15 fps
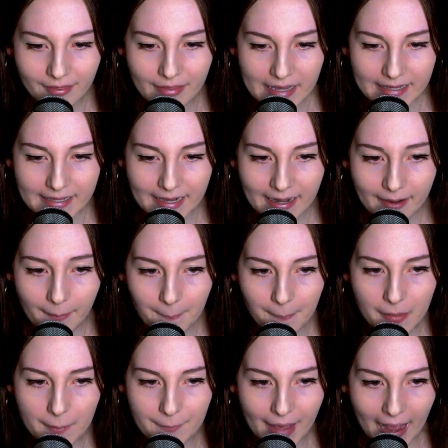They can
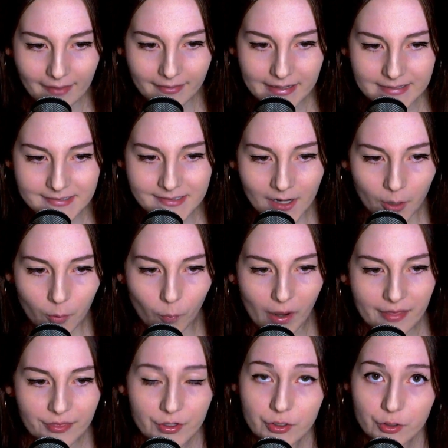balance
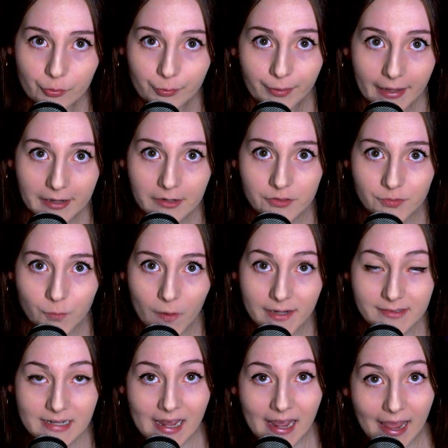what the new players
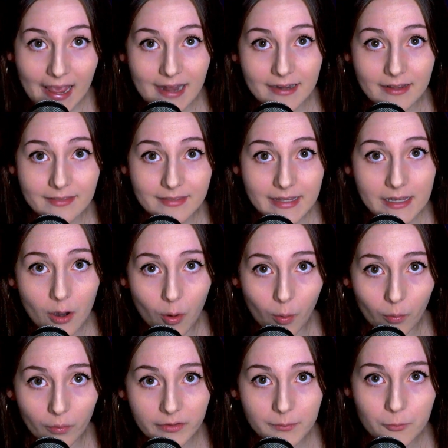want and the
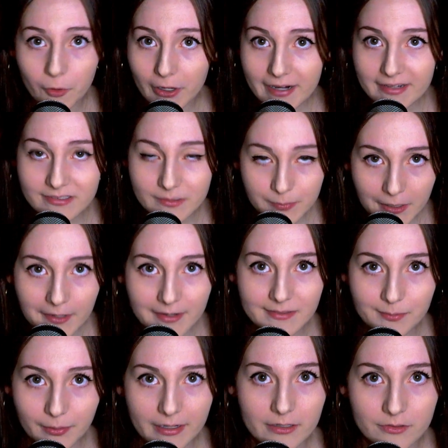old, more
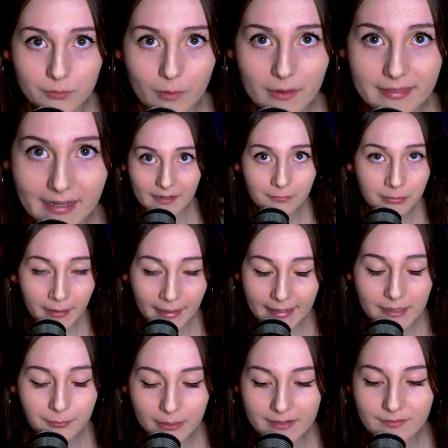experienced players want that have
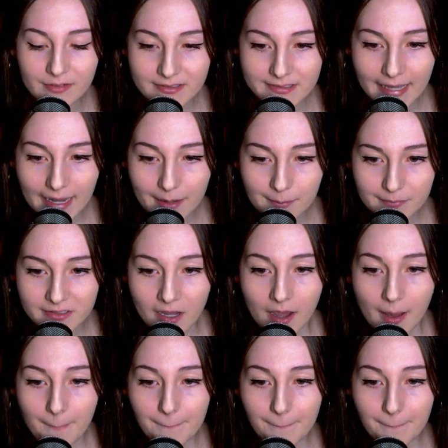played previous games.